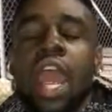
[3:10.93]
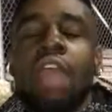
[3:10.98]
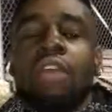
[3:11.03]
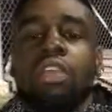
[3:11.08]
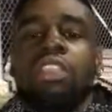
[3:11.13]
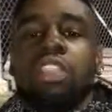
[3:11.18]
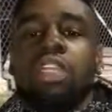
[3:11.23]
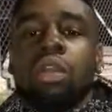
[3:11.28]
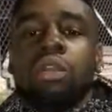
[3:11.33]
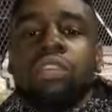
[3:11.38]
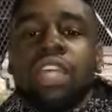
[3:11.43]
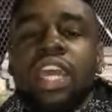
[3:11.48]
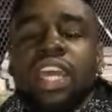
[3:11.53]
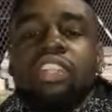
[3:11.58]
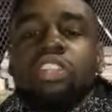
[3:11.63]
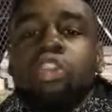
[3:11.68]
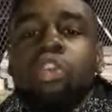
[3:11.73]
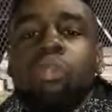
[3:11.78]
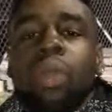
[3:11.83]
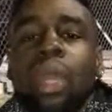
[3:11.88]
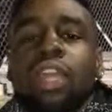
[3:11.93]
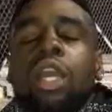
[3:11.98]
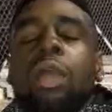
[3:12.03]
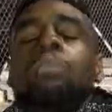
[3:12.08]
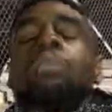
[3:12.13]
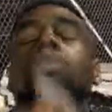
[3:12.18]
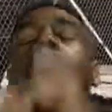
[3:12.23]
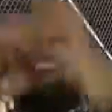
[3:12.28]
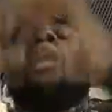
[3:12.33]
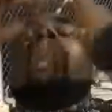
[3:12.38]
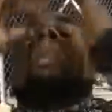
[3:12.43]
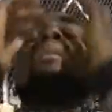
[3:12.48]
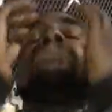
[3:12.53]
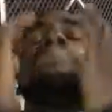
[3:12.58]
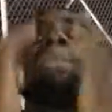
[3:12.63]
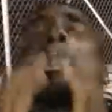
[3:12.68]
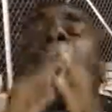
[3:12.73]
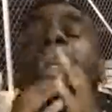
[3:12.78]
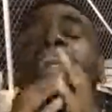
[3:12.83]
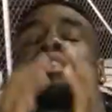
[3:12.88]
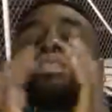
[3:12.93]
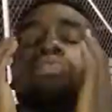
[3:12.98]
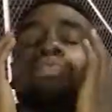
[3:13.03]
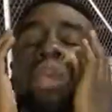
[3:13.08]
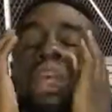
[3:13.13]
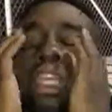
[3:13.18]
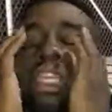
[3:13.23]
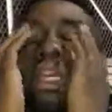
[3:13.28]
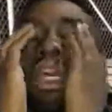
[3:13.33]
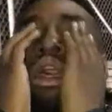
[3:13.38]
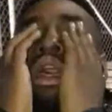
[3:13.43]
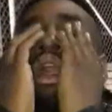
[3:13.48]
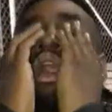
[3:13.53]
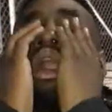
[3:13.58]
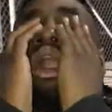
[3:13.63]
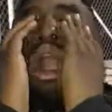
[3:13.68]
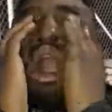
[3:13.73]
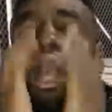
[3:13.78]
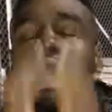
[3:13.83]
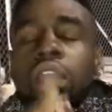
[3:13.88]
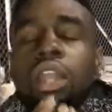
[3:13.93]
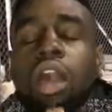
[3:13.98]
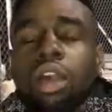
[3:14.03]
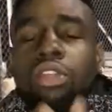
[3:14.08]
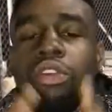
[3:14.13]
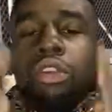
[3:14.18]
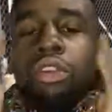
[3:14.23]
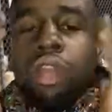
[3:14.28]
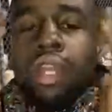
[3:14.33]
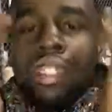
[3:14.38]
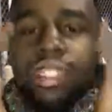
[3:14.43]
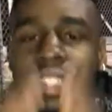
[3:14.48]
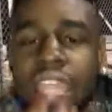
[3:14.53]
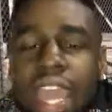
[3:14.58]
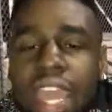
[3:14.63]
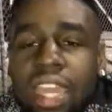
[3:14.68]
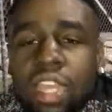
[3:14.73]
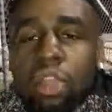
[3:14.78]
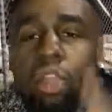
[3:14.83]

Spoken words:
Every single day that you wake up, you are blessed with another day.